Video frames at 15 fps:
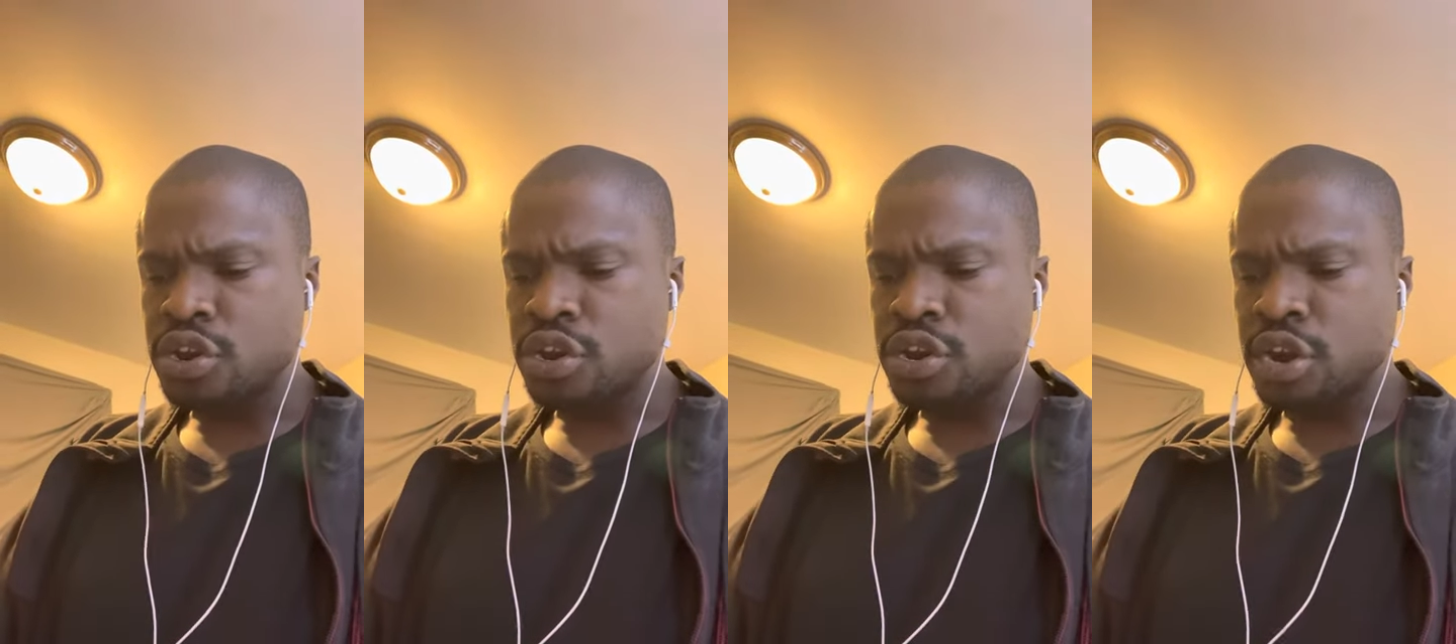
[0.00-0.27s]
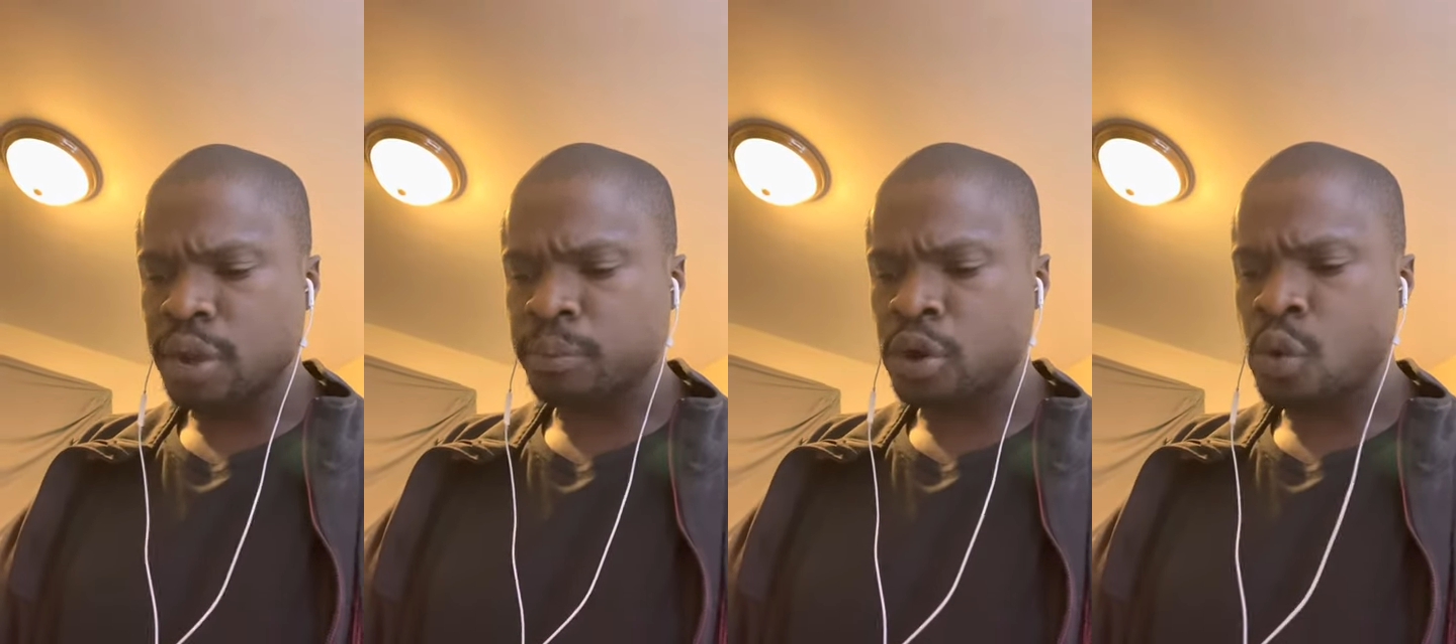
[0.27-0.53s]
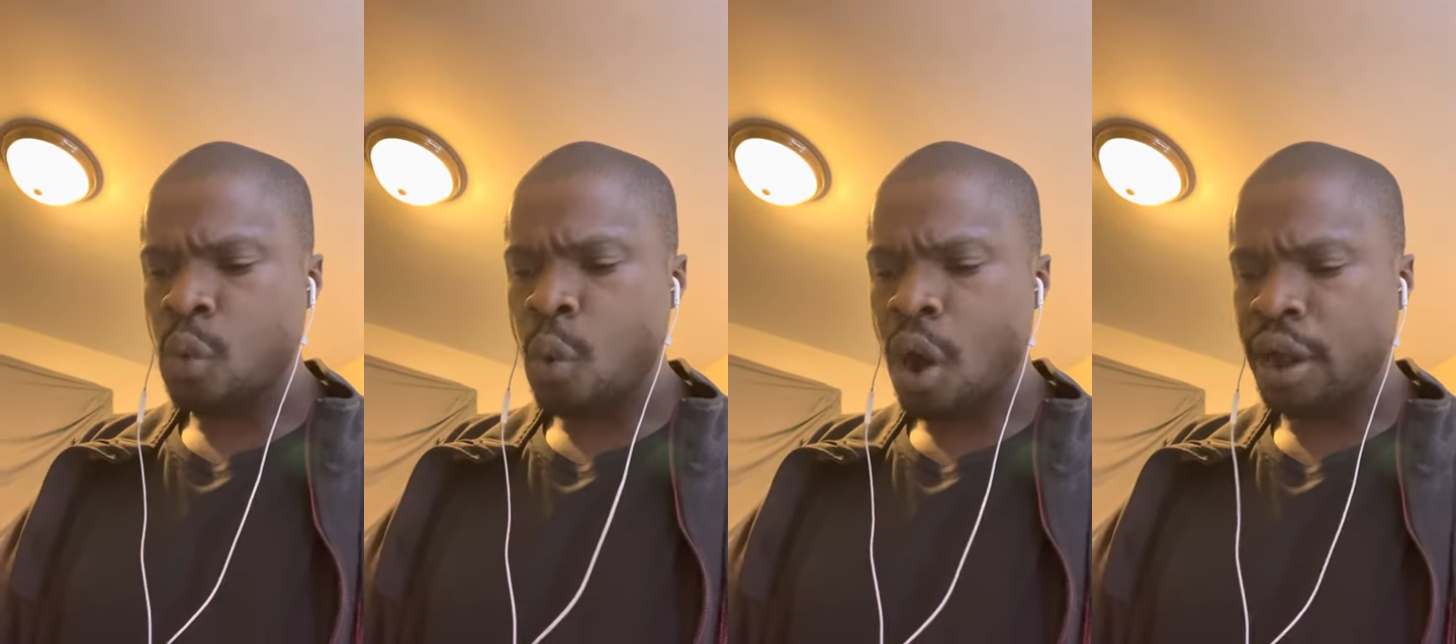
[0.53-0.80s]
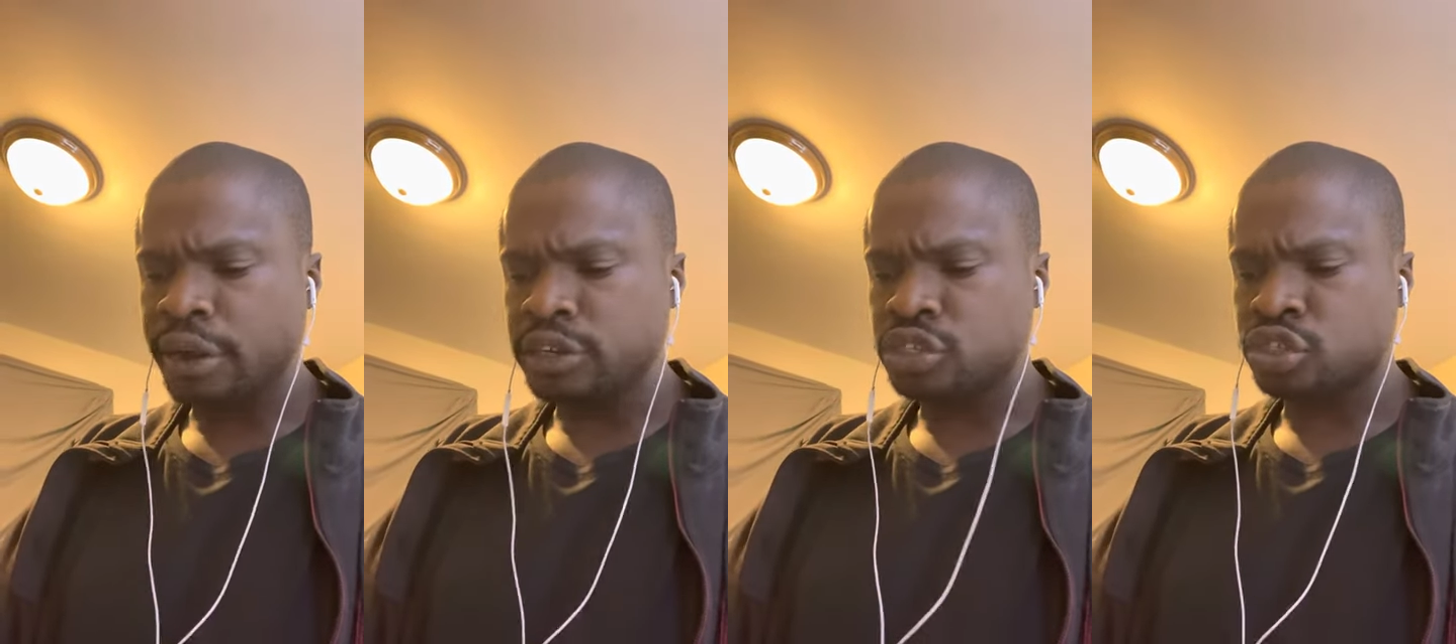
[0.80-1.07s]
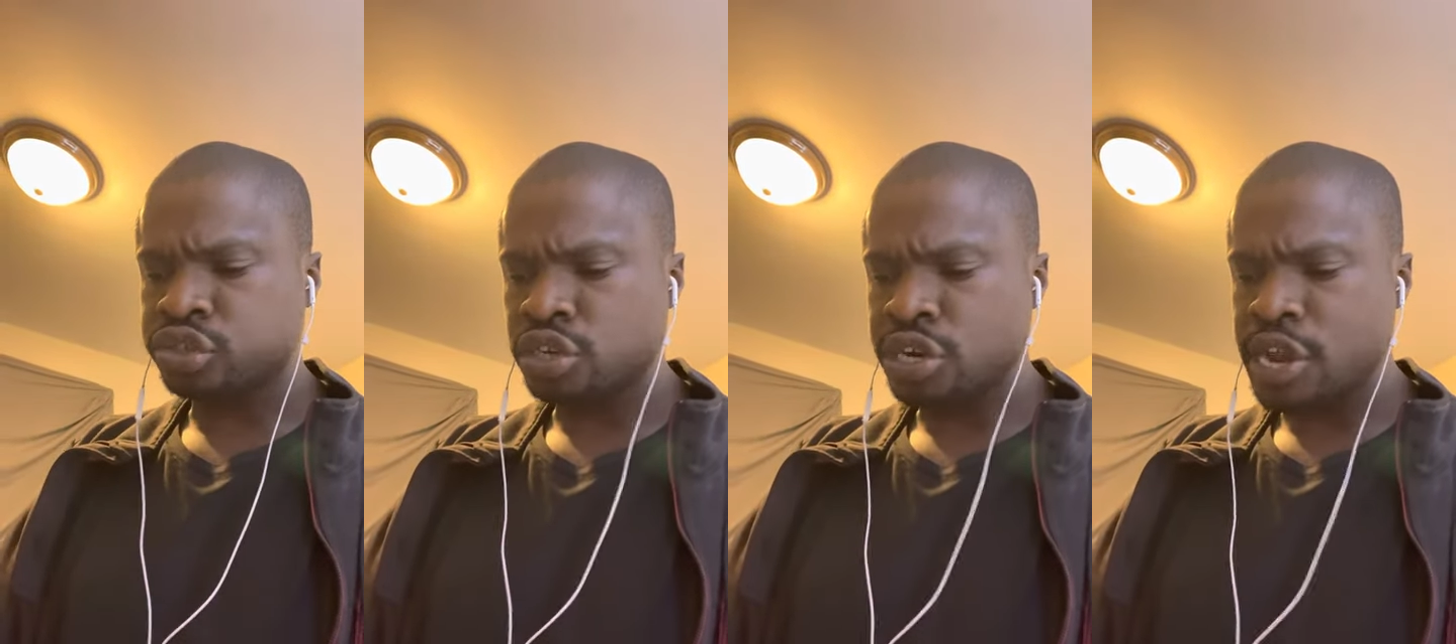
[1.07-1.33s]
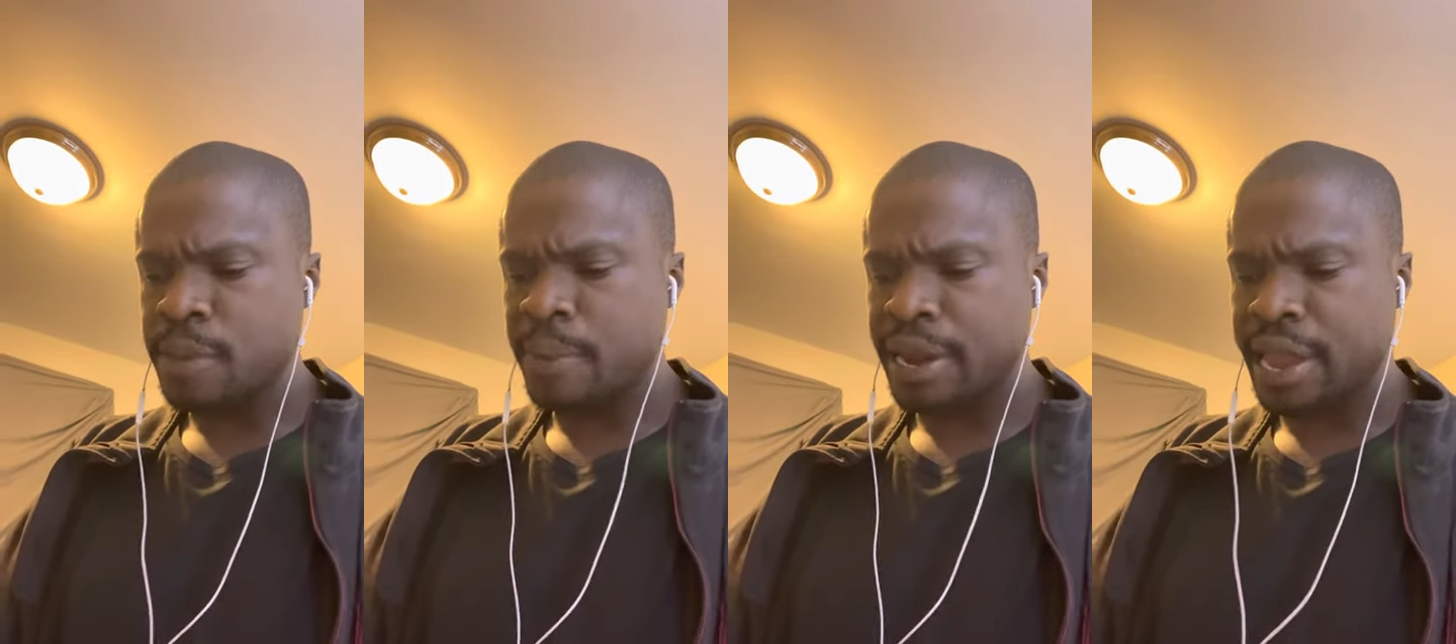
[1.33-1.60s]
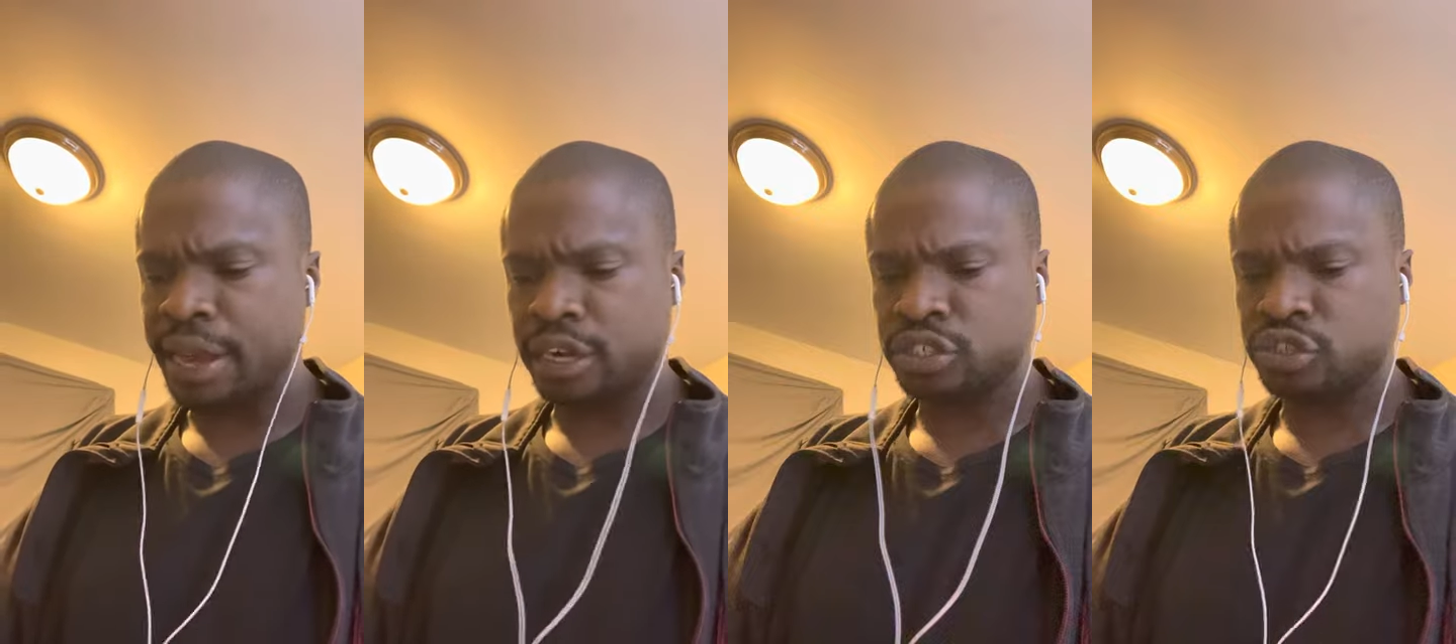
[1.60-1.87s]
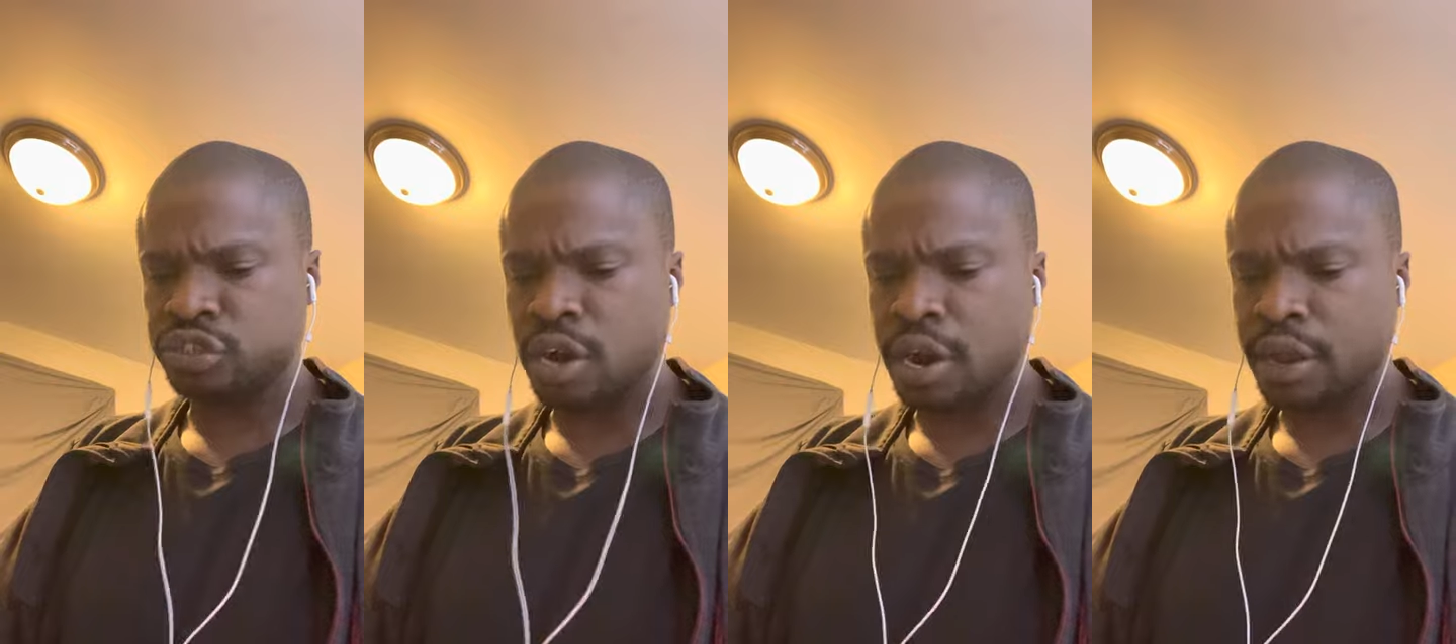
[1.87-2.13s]
Number one tree banana
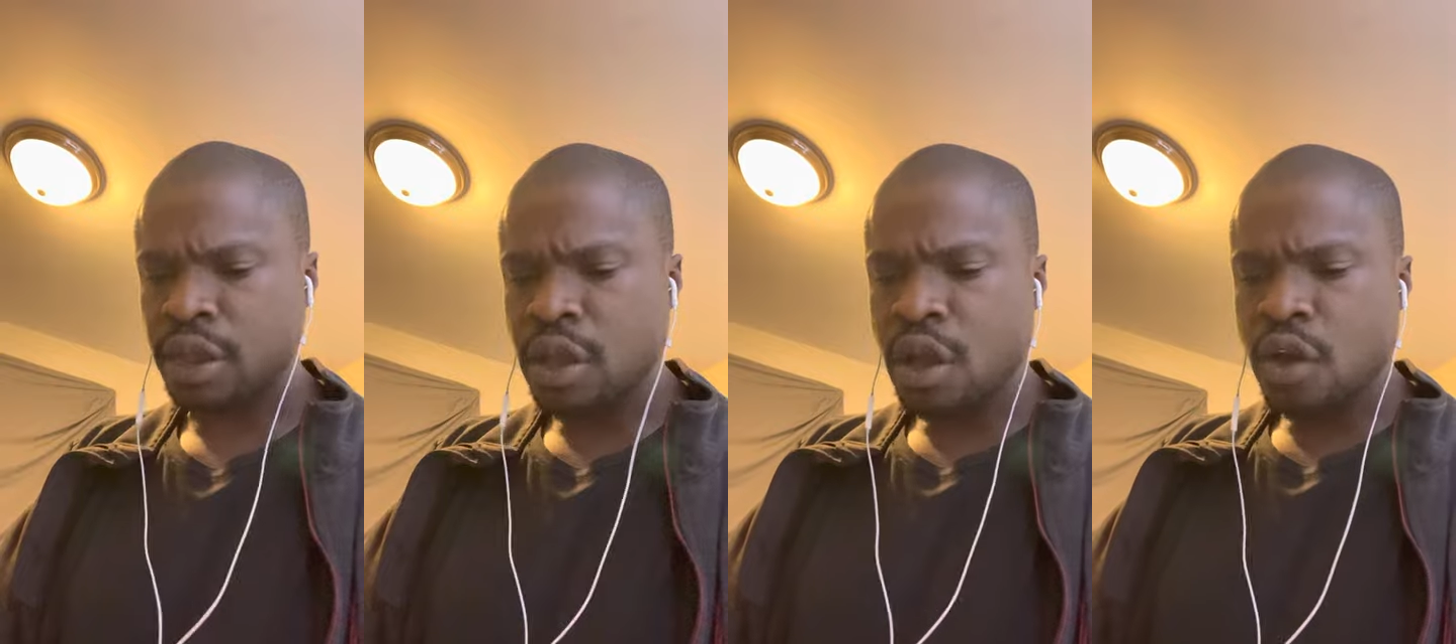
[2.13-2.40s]
trunk,